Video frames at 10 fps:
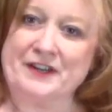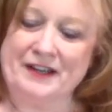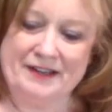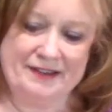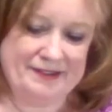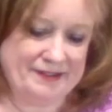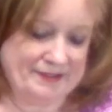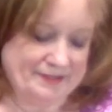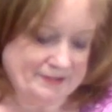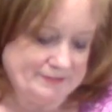some
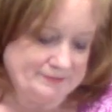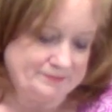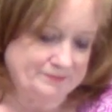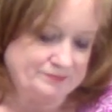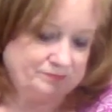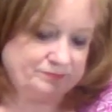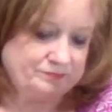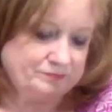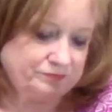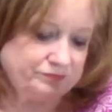seasonings,
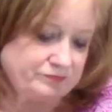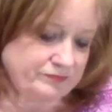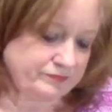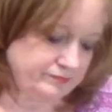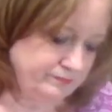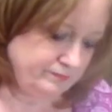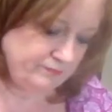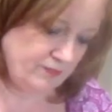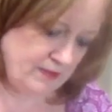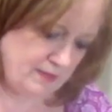garlic,
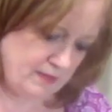curry,